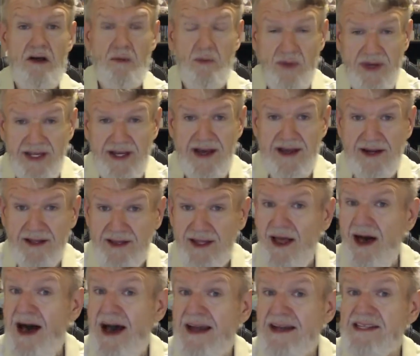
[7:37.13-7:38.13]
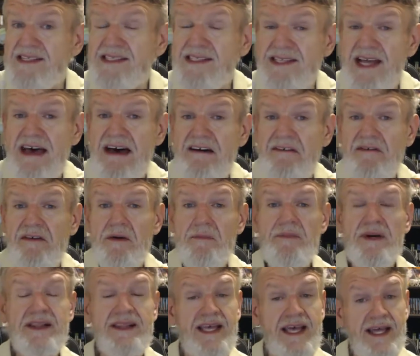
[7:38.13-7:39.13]
We got a lot of stuff,
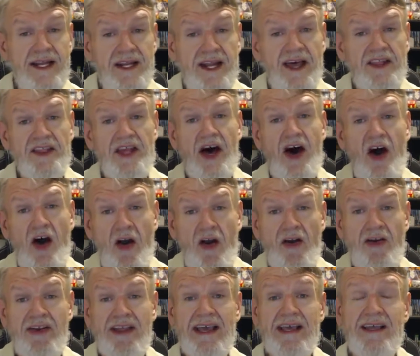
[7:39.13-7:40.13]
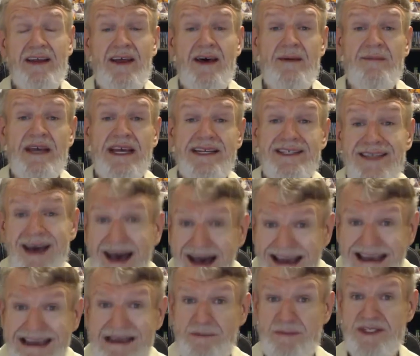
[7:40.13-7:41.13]
but then the hard economic
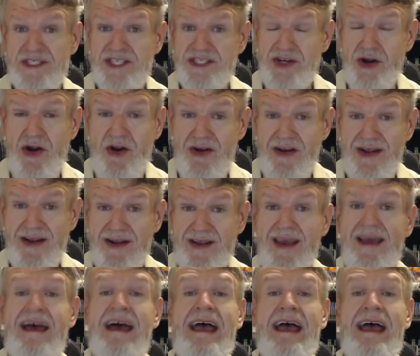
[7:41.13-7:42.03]
times started.